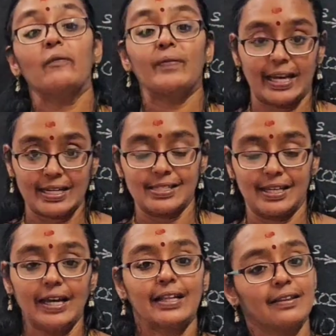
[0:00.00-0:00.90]
We can
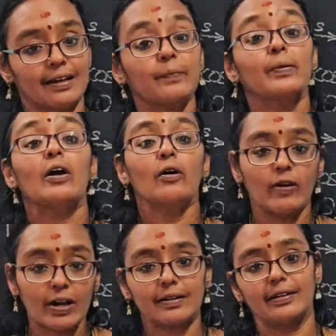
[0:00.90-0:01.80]
say the
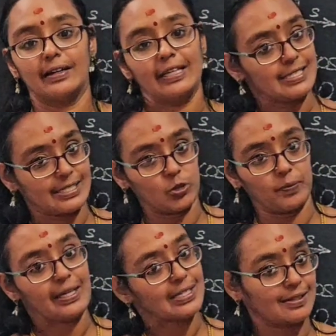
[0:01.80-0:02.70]
work done is said to
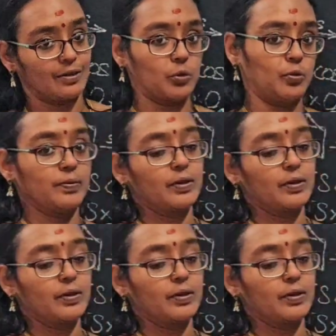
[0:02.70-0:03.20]
be 0.